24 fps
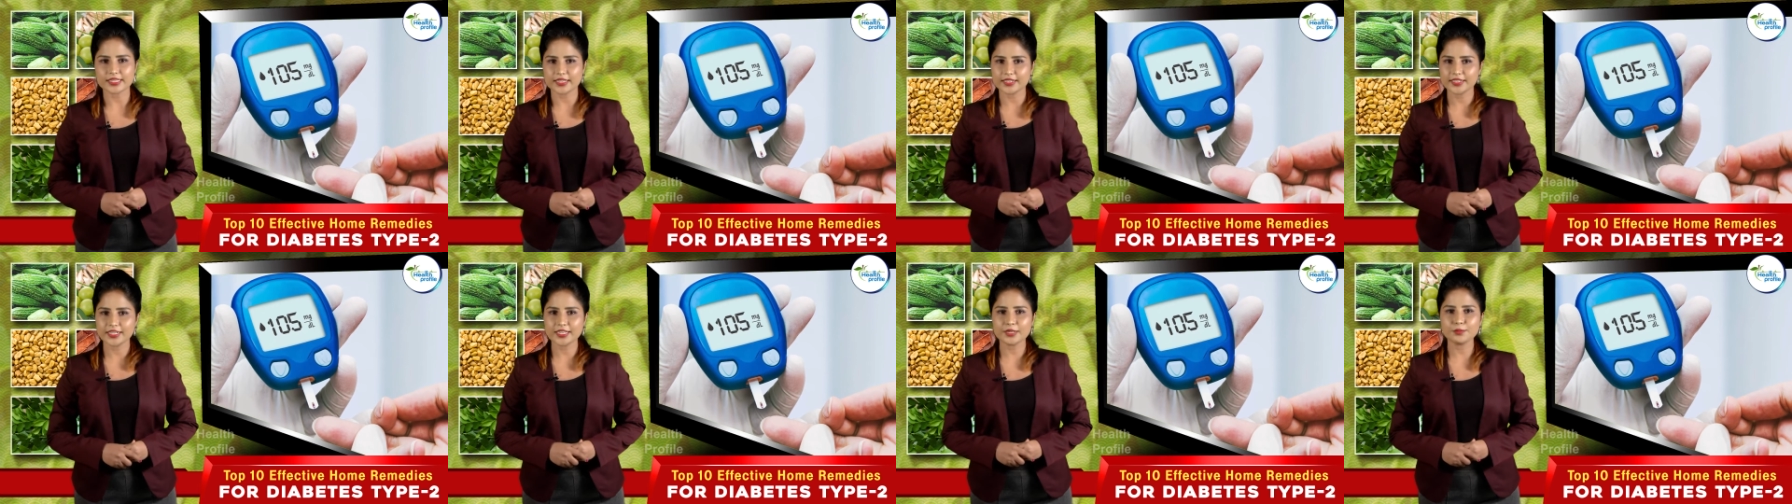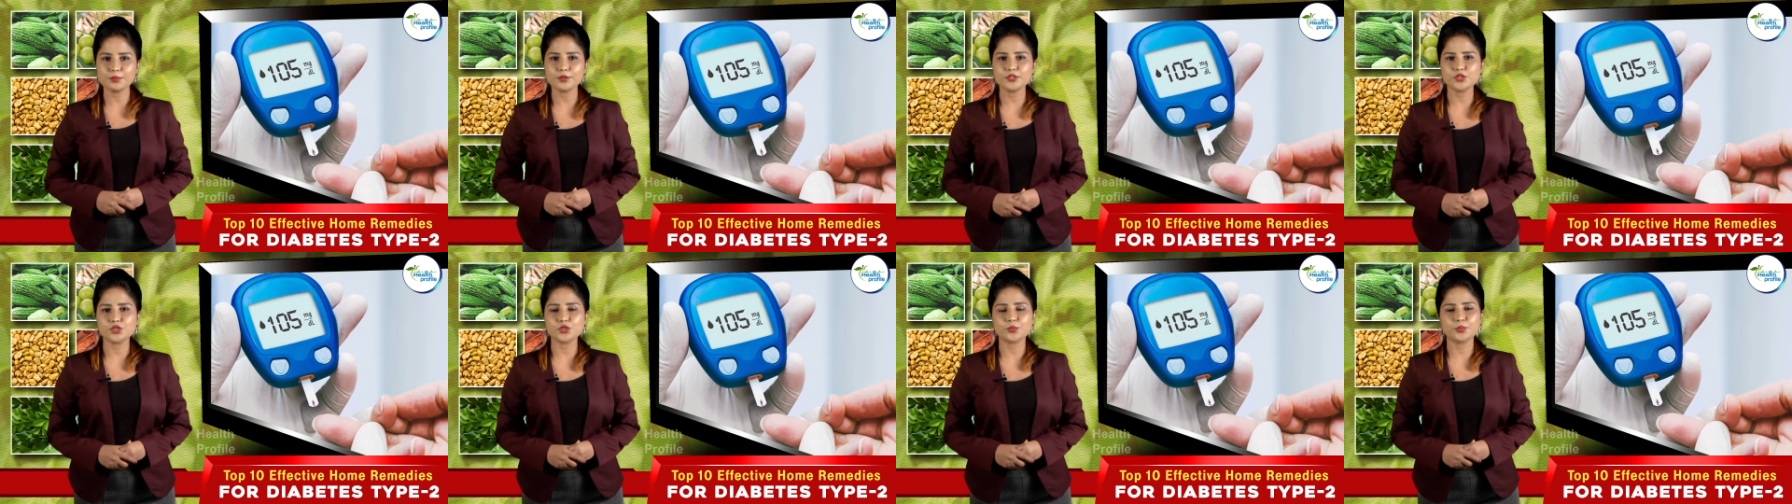
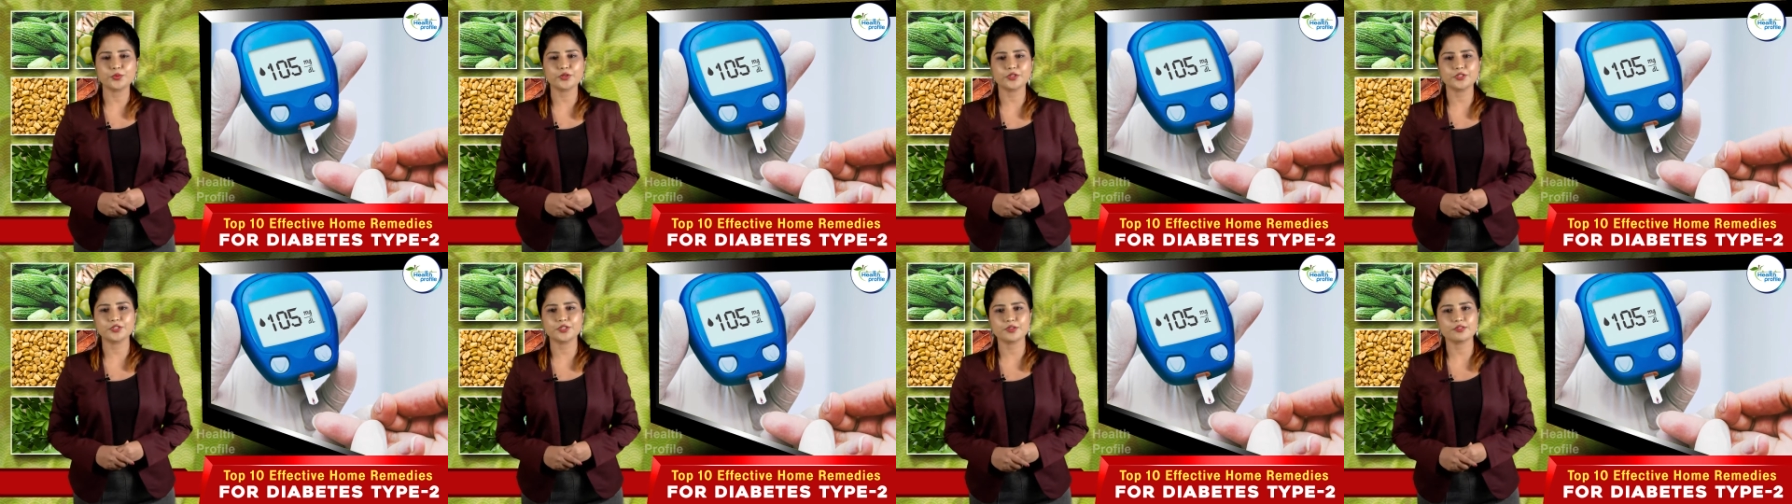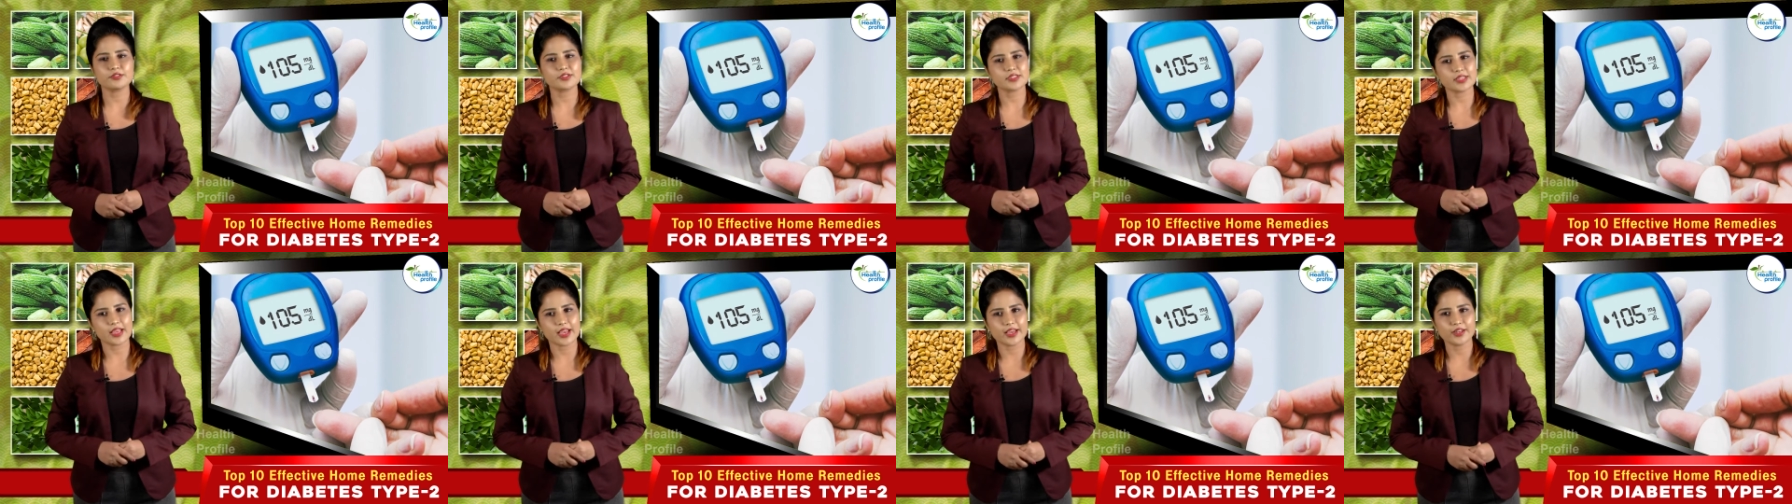unable to
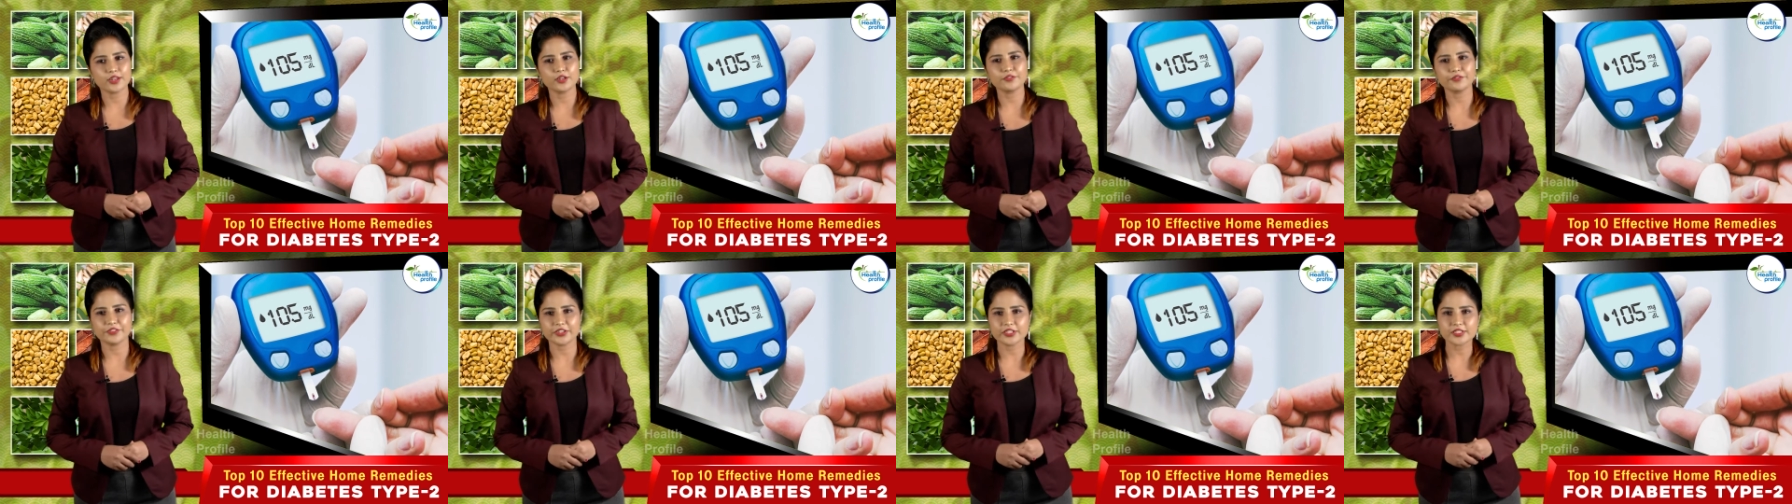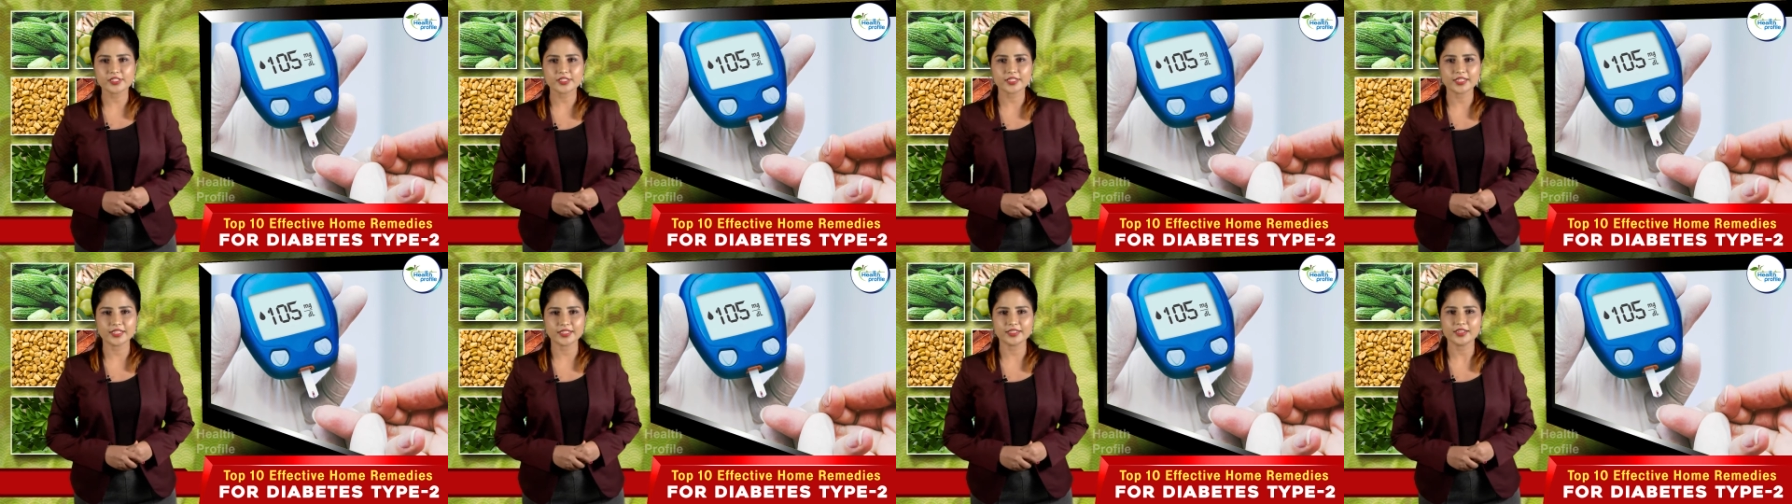produce enough
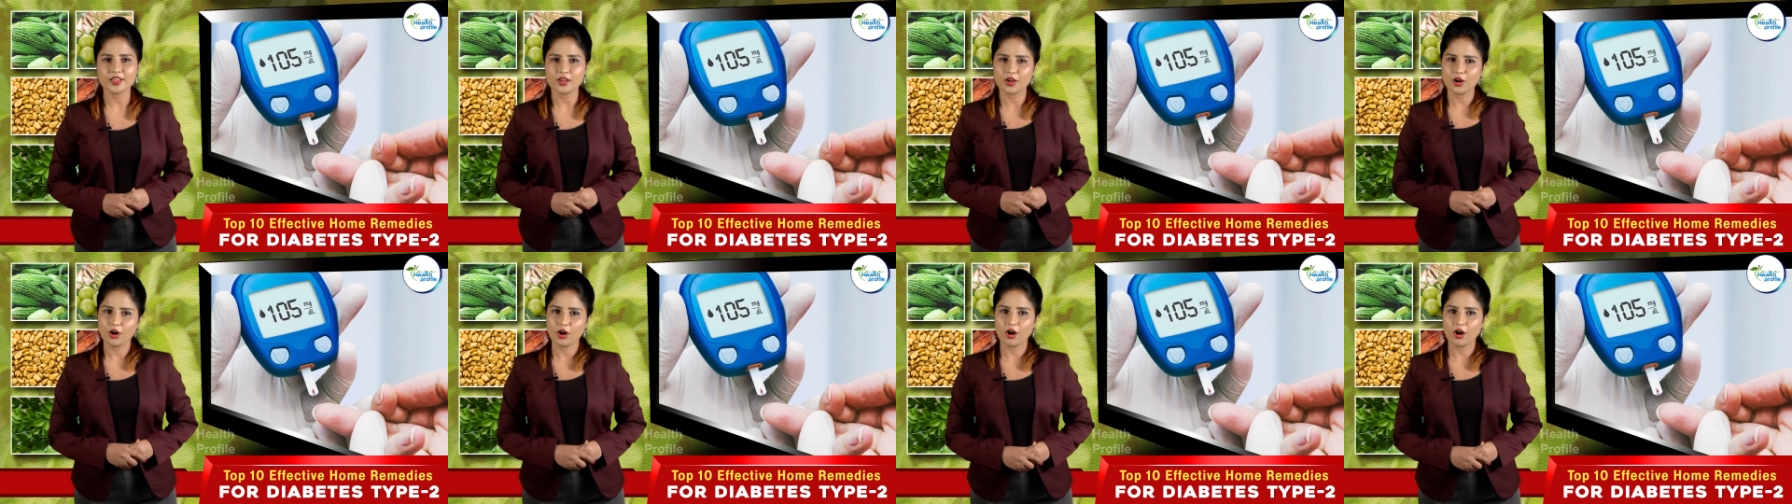insulin